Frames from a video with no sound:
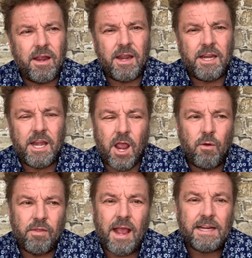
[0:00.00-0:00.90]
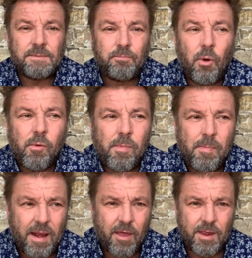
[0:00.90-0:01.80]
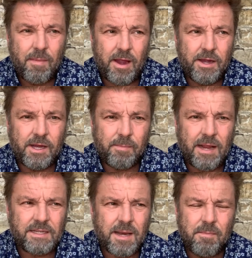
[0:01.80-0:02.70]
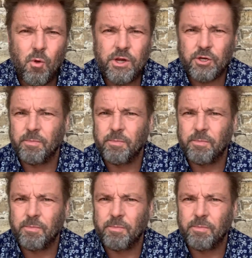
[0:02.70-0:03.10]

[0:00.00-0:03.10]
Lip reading: you know, that is probably below the amount you're going to be able to get a mortgage on,